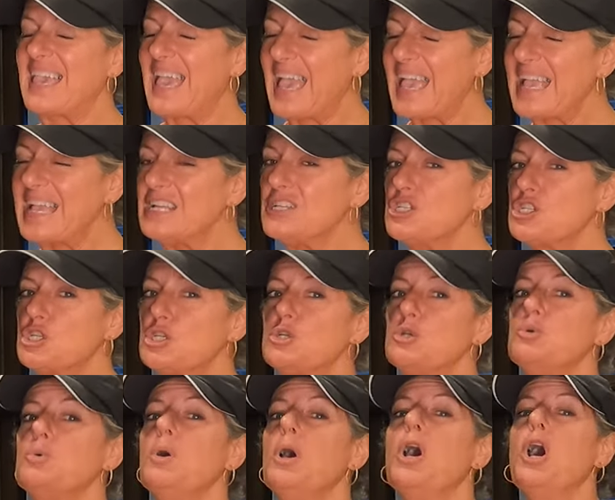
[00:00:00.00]
can
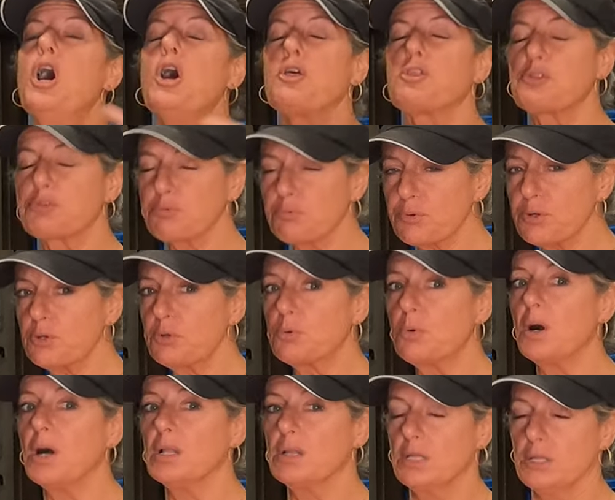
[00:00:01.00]
chew
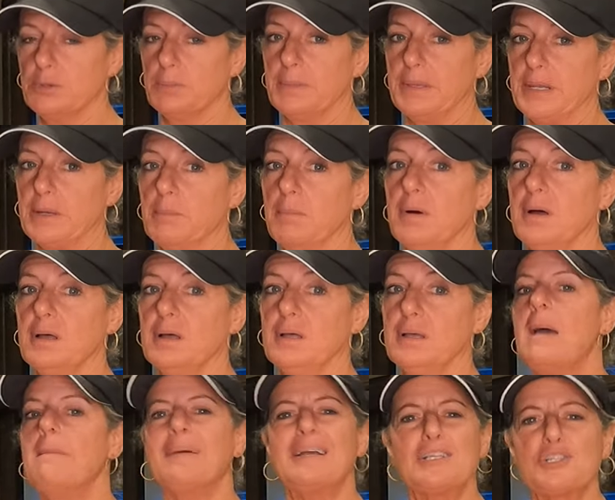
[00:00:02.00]
through aluminum.
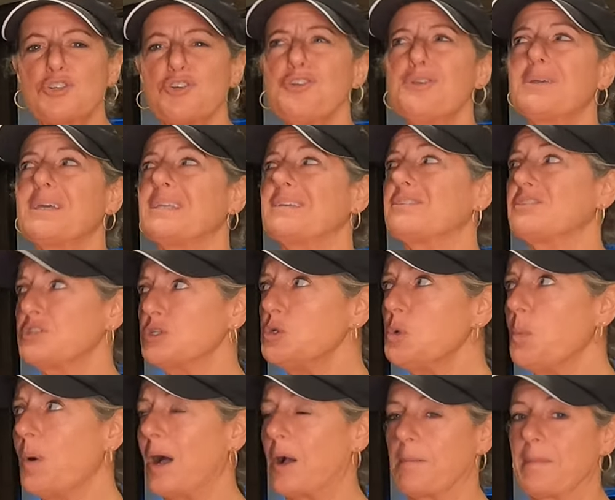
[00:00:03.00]
Make sure you get a
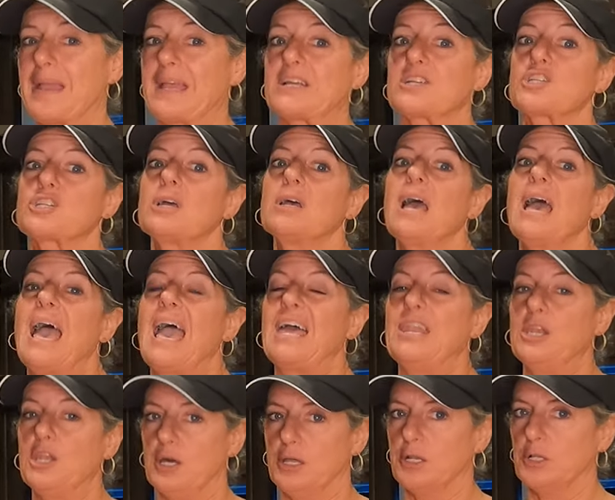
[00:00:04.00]
steel wire mesh
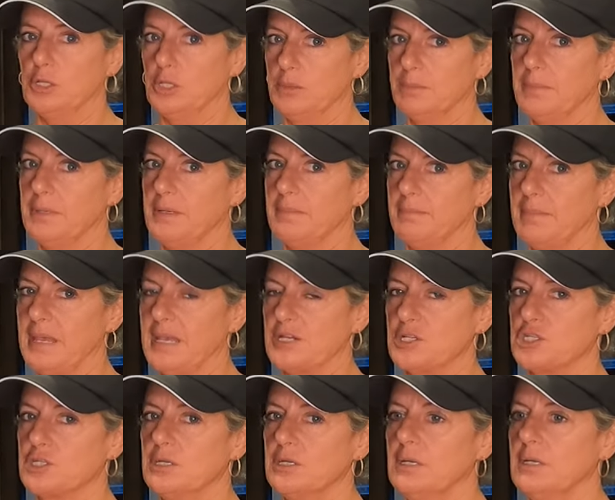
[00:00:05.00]
and not aluminum
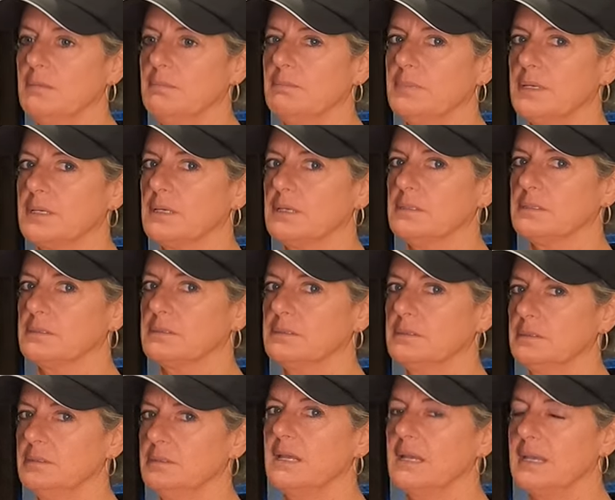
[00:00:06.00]
mesh
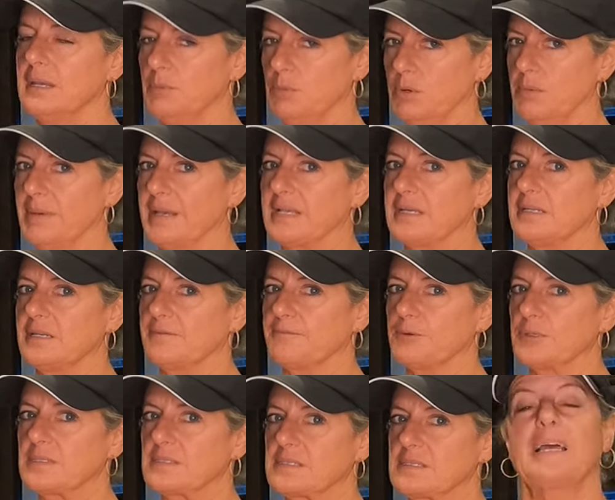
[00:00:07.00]
because it will make a
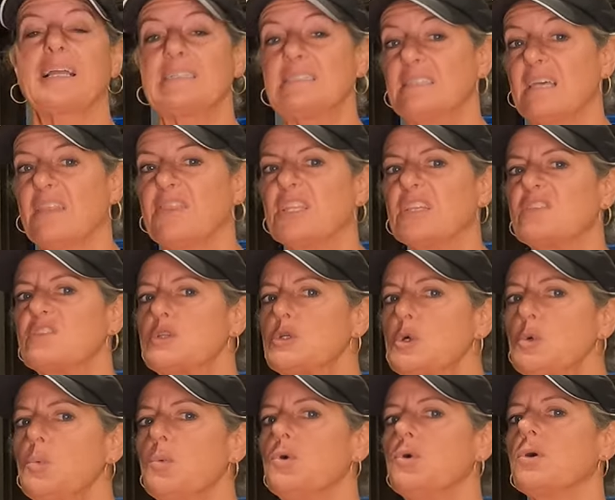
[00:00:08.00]
difference. Like I said, the
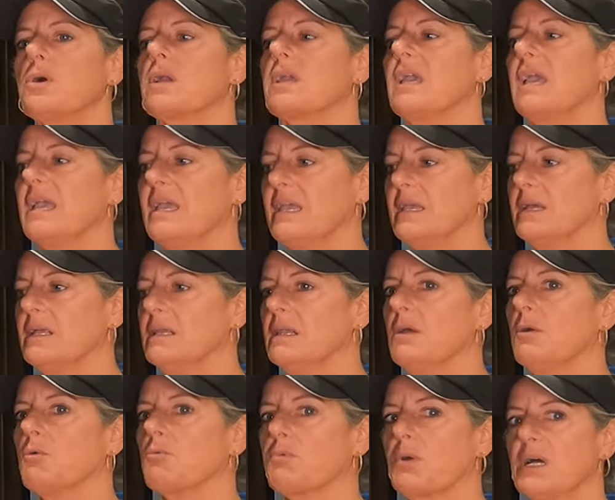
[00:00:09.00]
steel wool
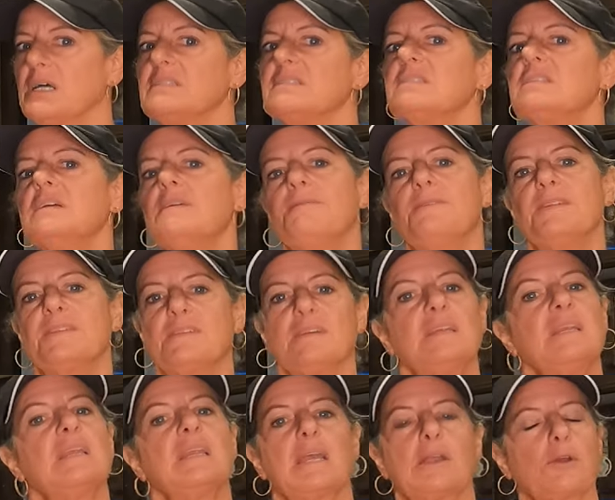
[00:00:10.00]
can rust if it's
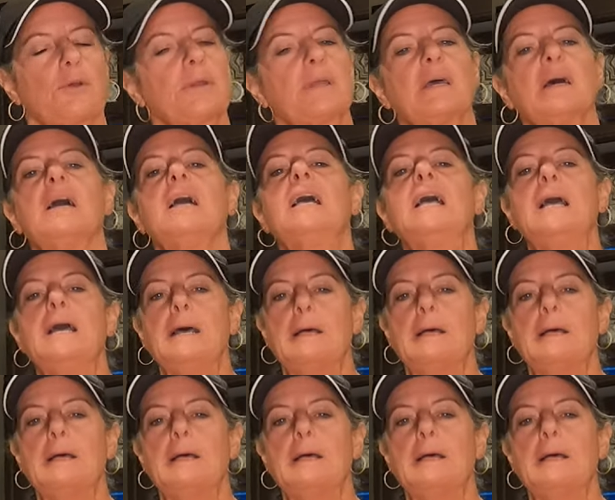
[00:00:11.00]
in an area